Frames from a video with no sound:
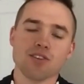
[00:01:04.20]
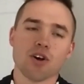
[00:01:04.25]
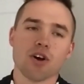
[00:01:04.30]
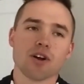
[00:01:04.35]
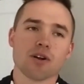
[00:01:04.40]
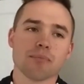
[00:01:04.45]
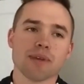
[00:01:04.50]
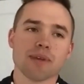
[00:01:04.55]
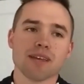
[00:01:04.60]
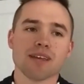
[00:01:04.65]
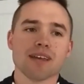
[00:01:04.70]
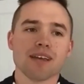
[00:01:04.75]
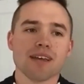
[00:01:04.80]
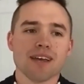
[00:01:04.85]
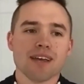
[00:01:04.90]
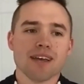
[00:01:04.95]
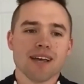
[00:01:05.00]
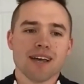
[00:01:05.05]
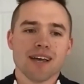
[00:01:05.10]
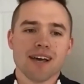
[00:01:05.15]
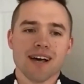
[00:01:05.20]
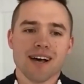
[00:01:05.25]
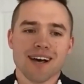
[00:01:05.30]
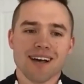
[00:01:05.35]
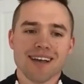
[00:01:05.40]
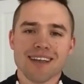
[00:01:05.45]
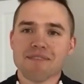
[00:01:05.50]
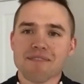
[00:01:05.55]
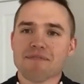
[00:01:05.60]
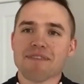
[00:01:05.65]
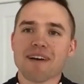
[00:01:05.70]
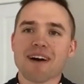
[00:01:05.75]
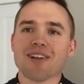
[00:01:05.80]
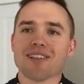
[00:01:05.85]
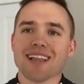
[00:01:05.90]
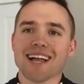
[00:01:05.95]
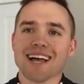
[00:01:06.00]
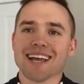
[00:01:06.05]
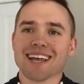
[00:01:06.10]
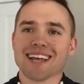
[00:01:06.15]
to Darby, it
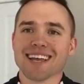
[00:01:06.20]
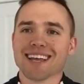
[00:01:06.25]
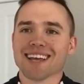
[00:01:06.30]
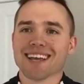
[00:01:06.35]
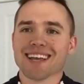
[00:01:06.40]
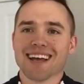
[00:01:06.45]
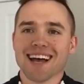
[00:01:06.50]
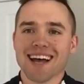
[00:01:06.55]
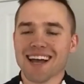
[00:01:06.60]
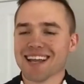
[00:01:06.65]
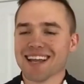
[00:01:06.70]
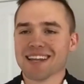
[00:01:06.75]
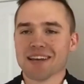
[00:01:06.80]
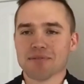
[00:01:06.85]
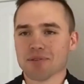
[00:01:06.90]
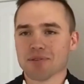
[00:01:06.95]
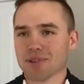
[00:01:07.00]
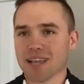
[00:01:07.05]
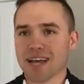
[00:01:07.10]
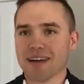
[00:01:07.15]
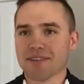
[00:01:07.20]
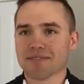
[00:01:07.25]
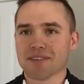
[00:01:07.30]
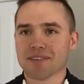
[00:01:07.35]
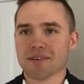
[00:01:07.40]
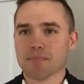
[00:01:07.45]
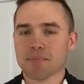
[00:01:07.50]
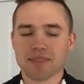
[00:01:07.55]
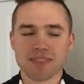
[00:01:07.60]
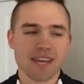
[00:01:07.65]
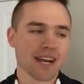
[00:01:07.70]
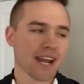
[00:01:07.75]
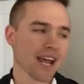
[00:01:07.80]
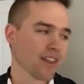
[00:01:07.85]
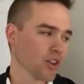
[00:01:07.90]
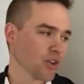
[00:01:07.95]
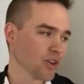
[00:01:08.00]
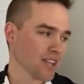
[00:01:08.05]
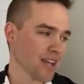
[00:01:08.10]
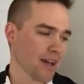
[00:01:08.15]
felt like I had never left. But then
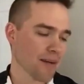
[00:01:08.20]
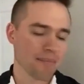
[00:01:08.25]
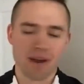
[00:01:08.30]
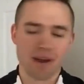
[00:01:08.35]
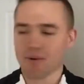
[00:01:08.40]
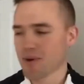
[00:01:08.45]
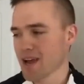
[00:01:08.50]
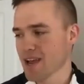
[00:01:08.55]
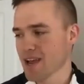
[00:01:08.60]
I looked at my